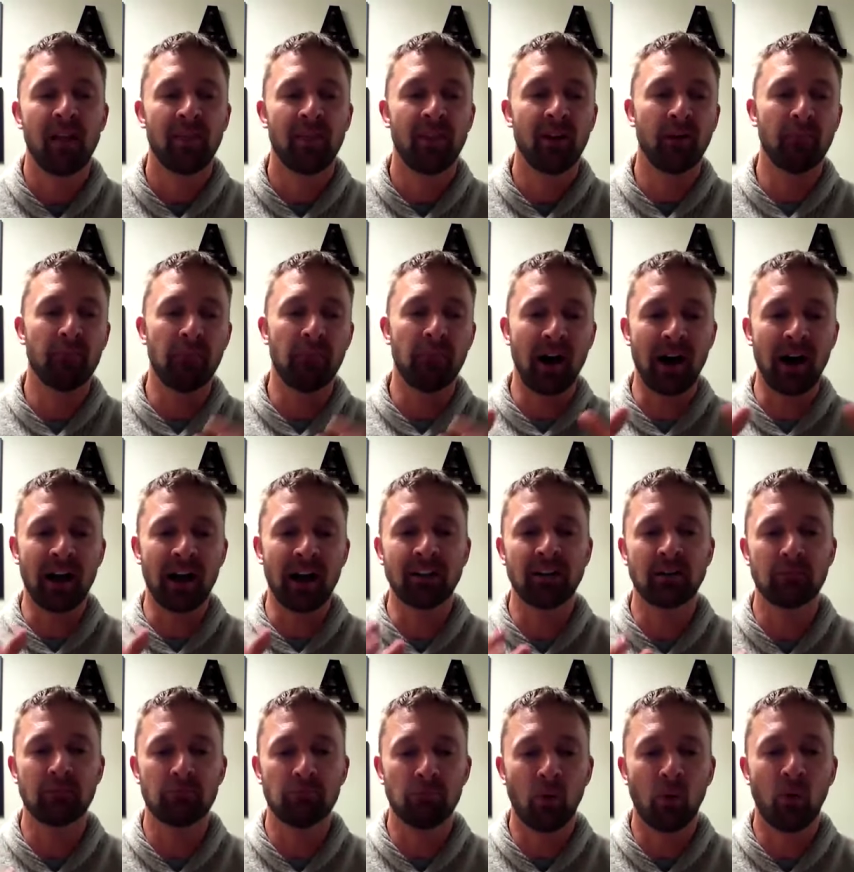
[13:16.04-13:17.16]
their mind
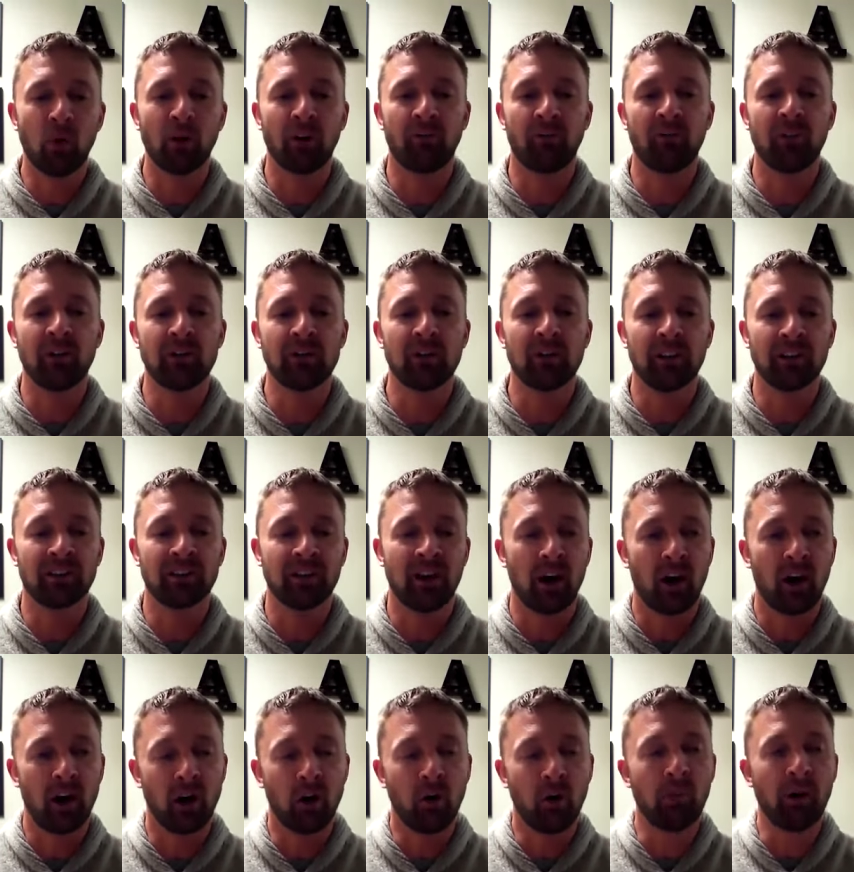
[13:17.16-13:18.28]
morph into this
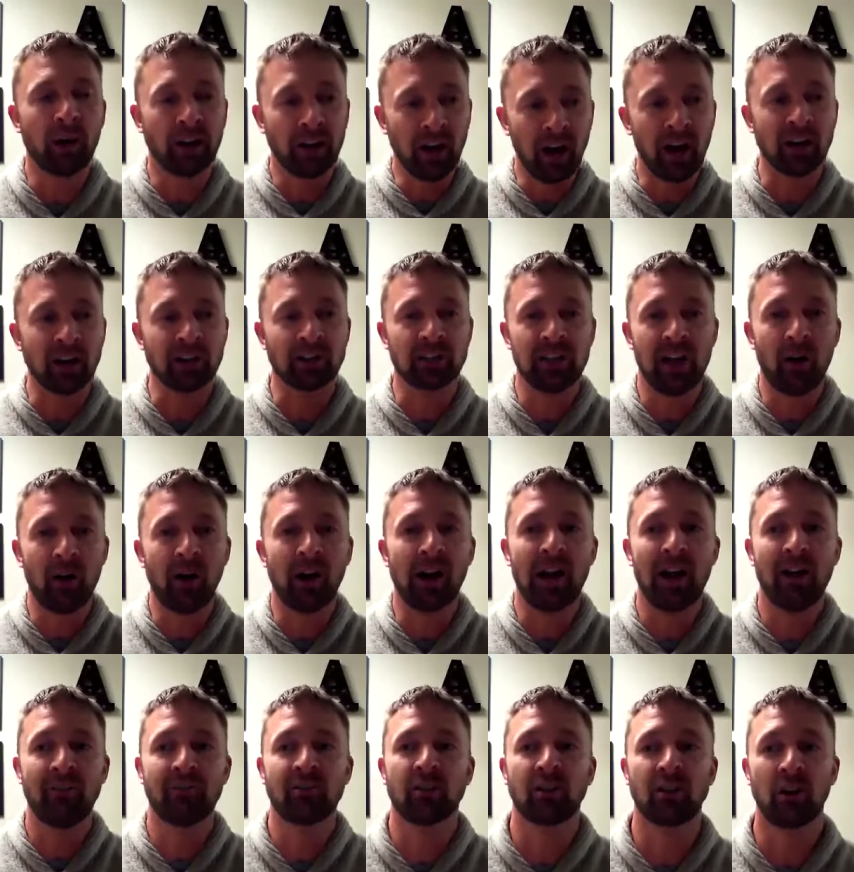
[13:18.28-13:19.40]
oh my gosh now i
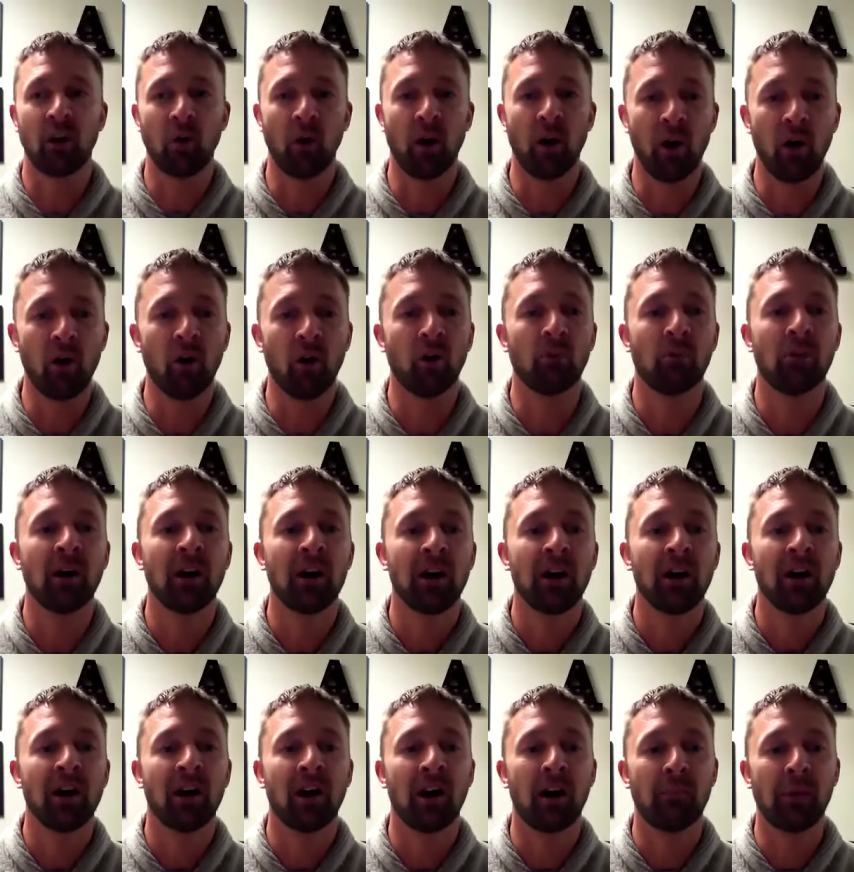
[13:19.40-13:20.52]
have to go home
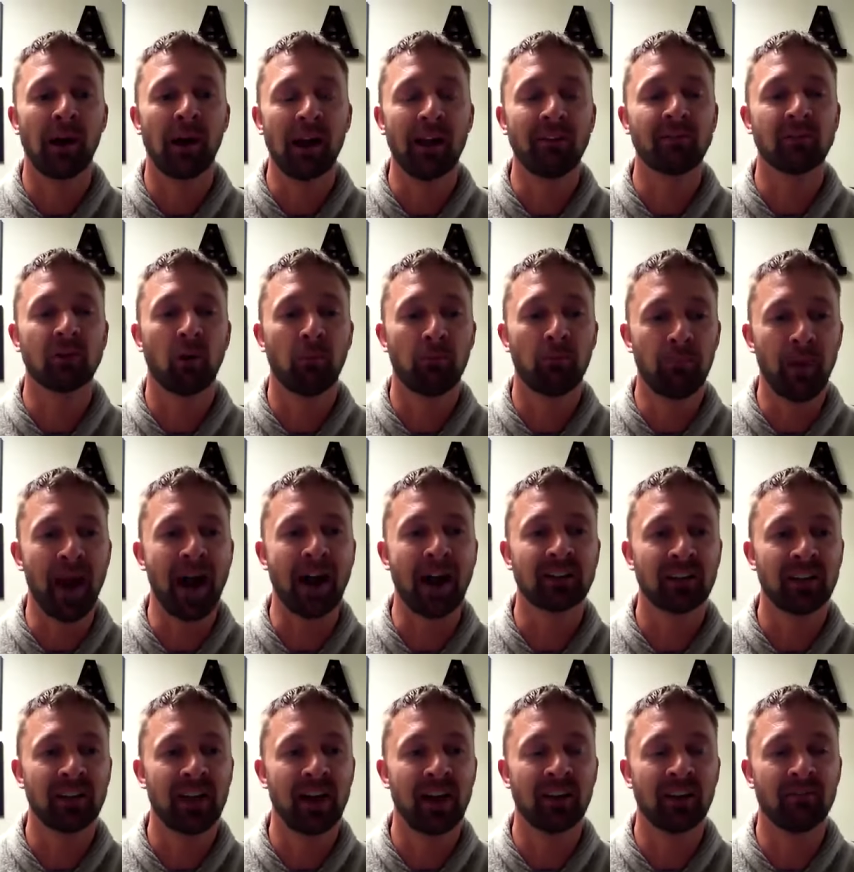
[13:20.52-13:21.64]
um, i have to go back to
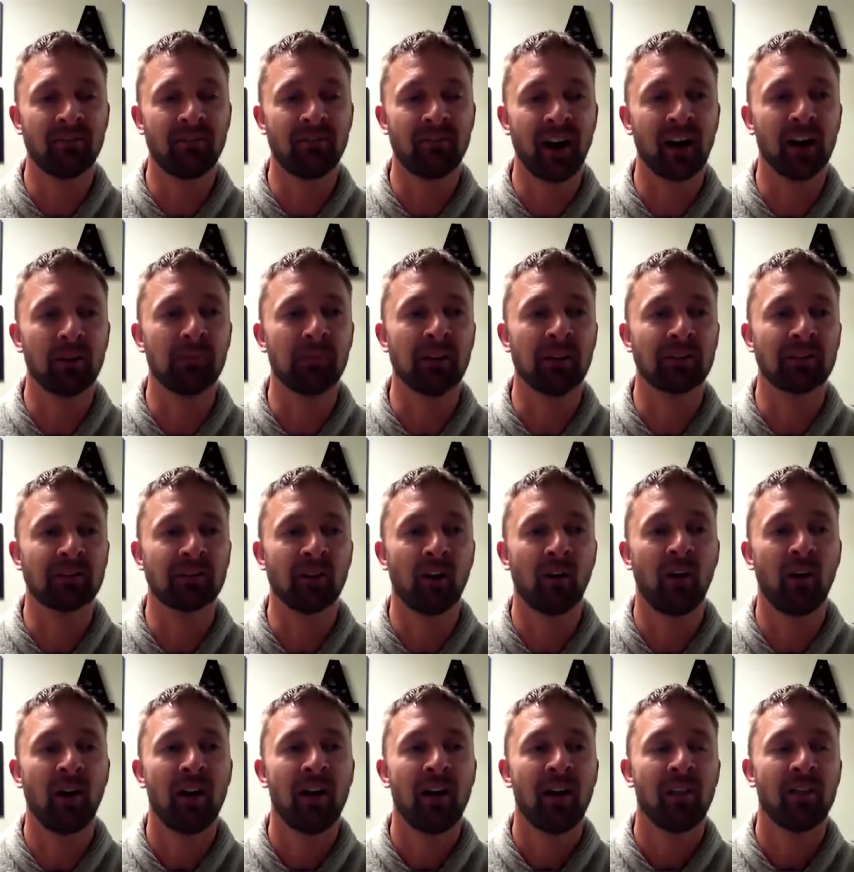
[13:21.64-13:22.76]
that environment
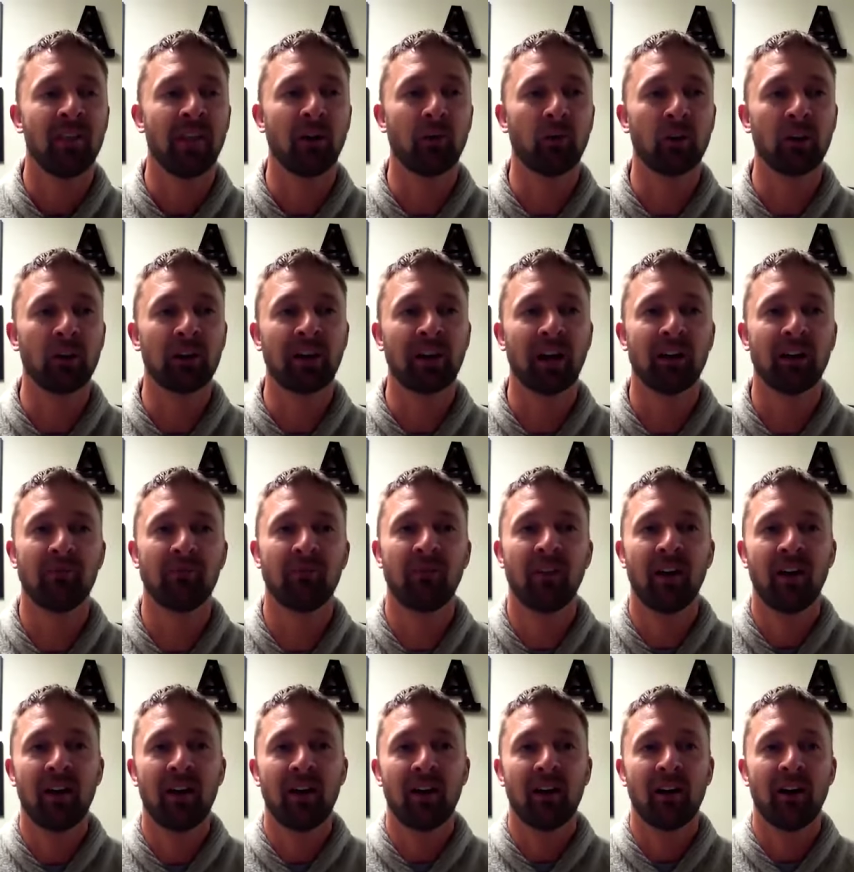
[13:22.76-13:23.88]
so they really kind of
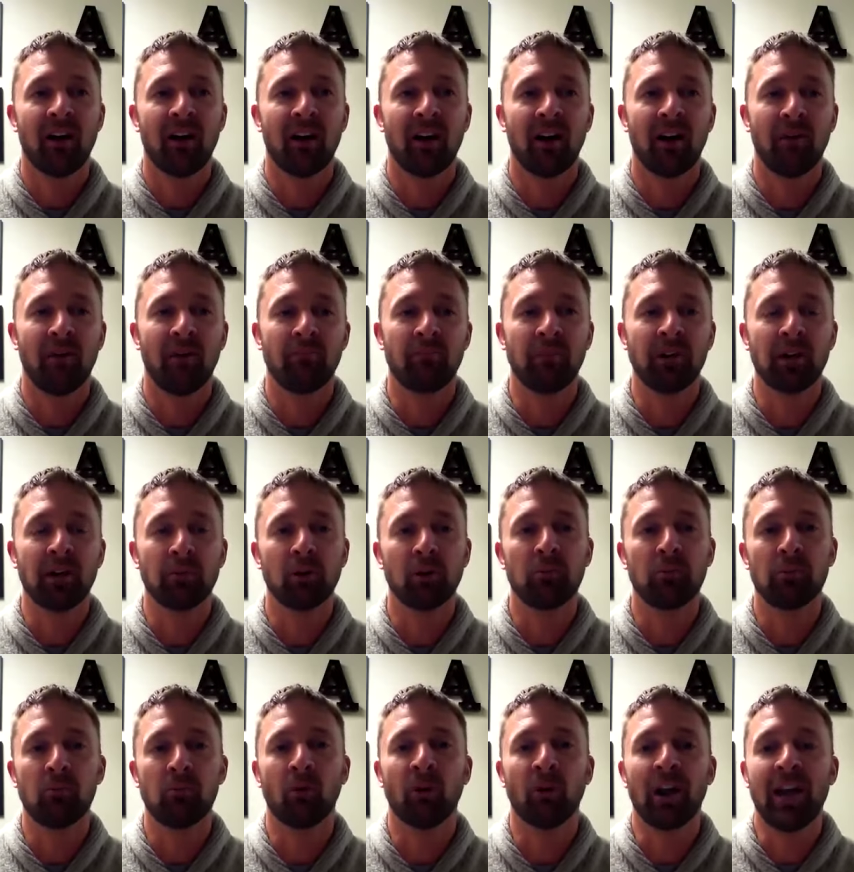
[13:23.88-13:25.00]
um, become a little
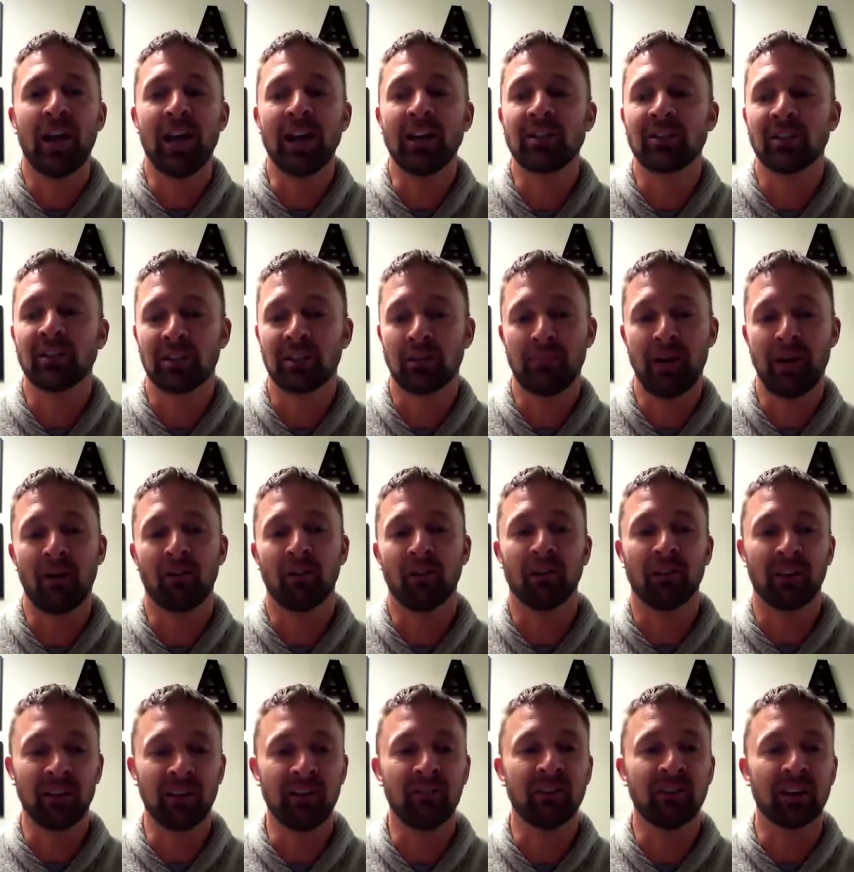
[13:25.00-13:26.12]
bit more anxious about
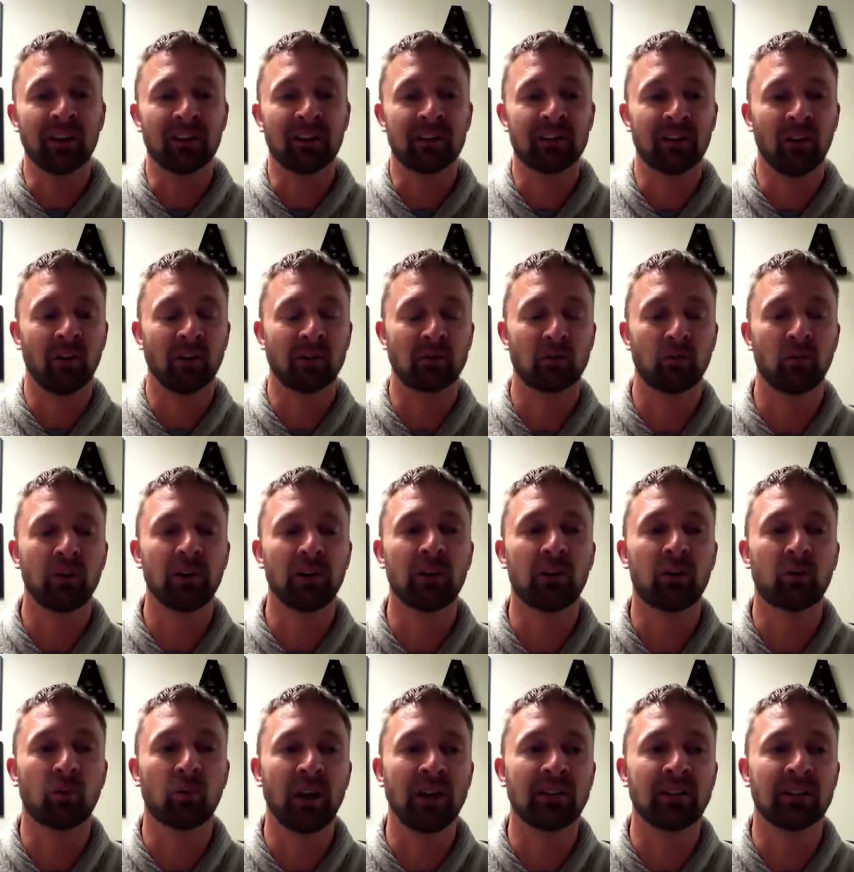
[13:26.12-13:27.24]
leaving so it's really
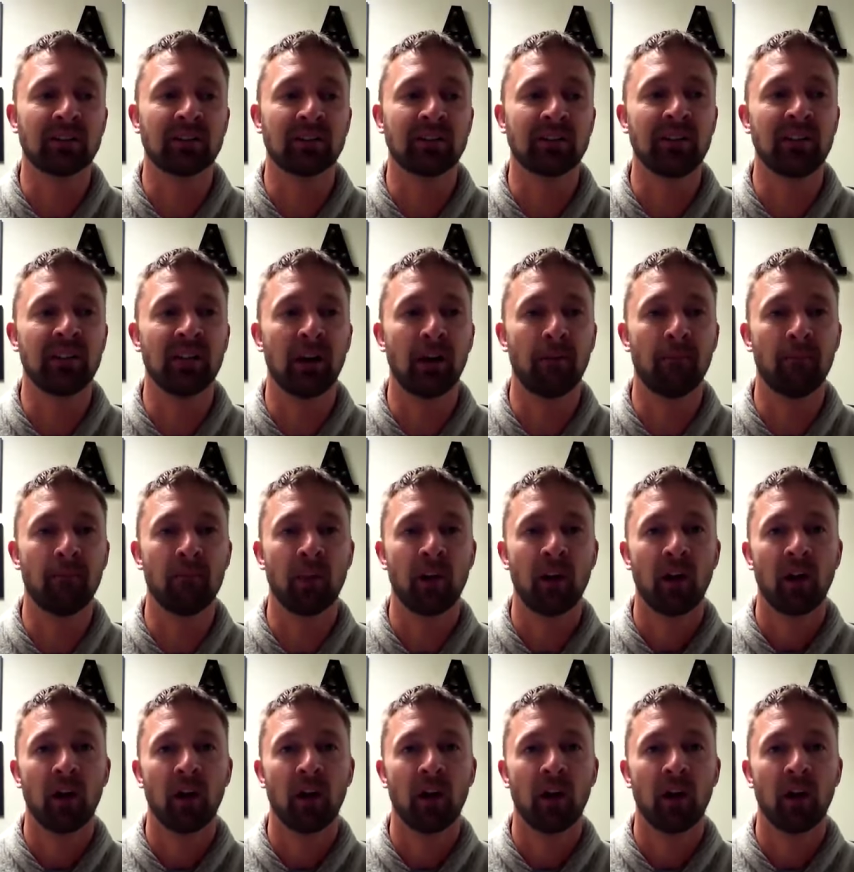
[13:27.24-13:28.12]
great to see them